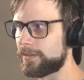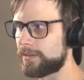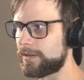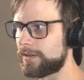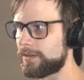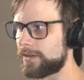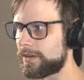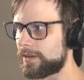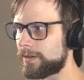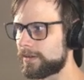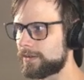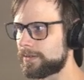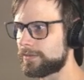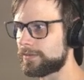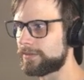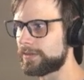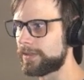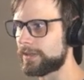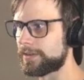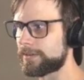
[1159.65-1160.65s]
the uh,
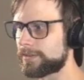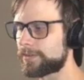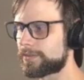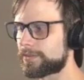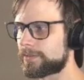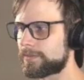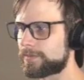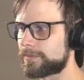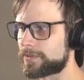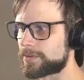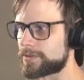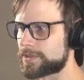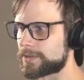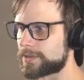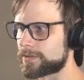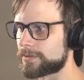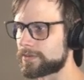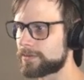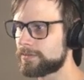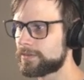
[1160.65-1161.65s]
Gix, for
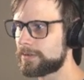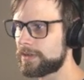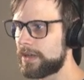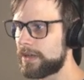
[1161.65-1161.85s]
sure.